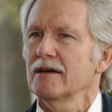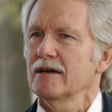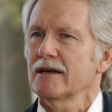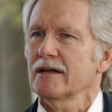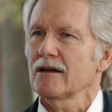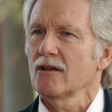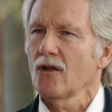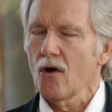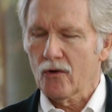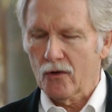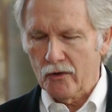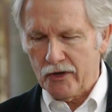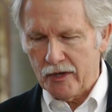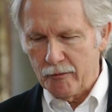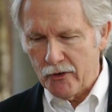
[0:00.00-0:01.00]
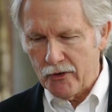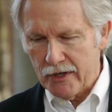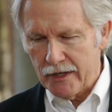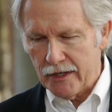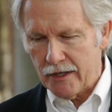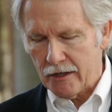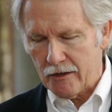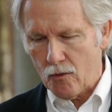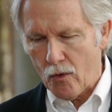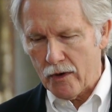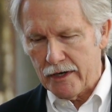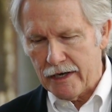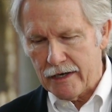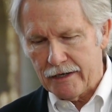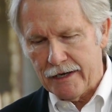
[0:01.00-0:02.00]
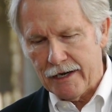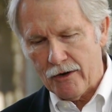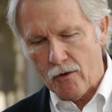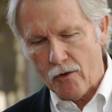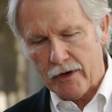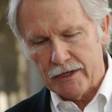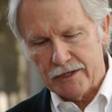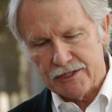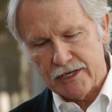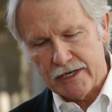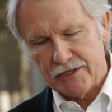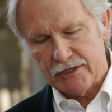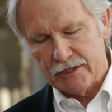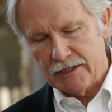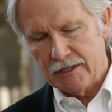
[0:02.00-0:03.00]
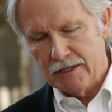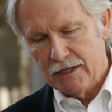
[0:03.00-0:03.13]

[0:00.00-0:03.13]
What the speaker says: in a local community coordinated care organization.